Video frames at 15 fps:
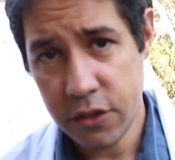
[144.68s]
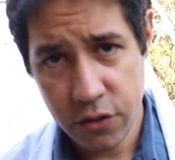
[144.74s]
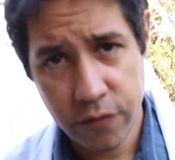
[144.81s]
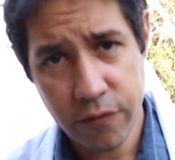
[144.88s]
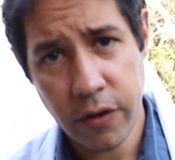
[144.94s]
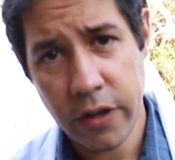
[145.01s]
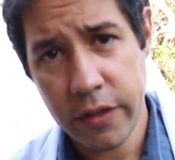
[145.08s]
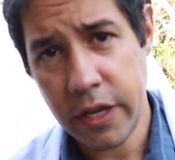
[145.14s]
Did you
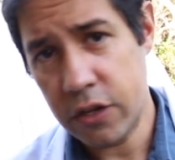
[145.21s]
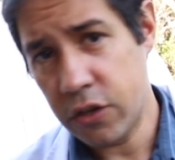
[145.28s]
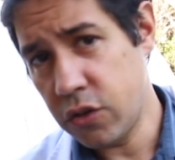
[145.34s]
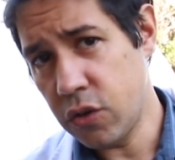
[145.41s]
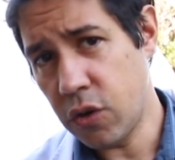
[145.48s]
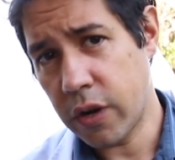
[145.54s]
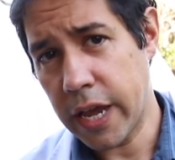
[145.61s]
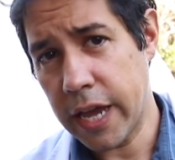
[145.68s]
find that New
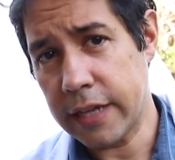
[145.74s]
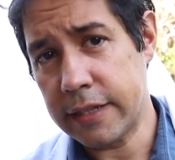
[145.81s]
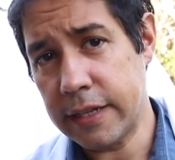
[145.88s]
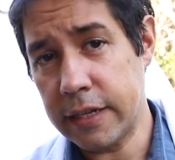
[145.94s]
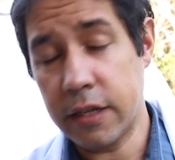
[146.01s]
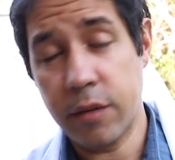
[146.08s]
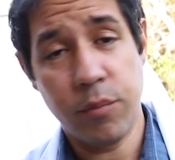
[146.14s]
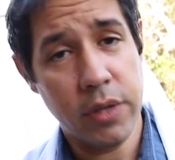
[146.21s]
York
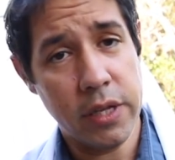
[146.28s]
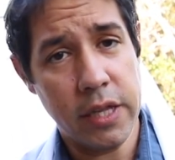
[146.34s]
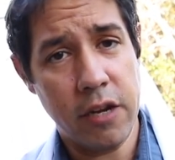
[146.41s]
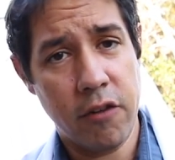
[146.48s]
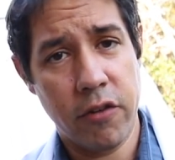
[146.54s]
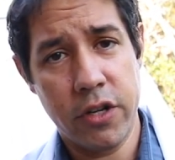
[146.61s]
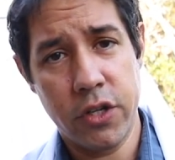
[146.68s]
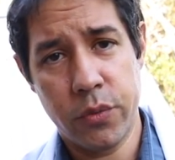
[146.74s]
accent completely
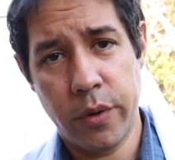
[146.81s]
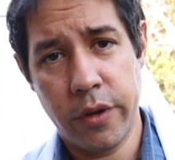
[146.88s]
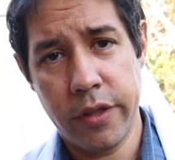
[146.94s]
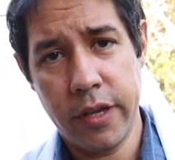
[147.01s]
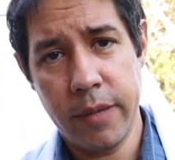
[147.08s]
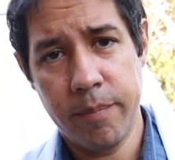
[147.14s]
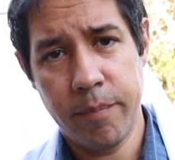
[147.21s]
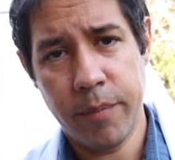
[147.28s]

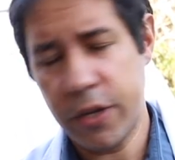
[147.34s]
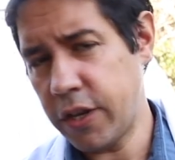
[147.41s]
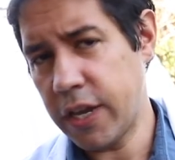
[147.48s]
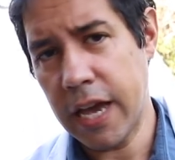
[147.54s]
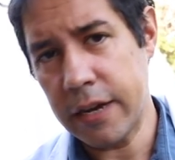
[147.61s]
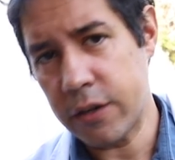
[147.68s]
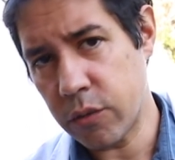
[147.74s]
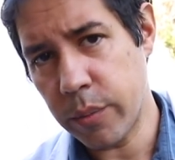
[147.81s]
cringeworthy, but you
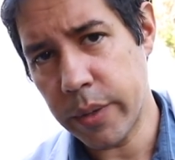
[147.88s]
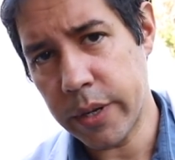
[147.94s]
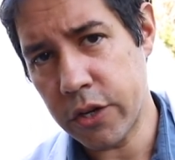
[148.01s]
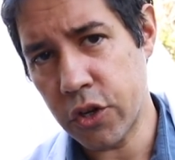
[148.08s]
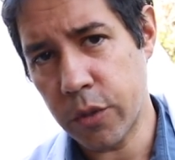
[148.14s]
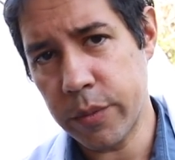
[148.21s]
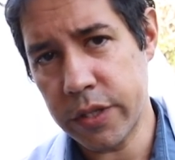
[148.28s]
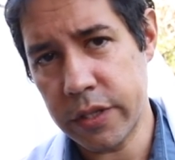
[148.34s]
can't do a better job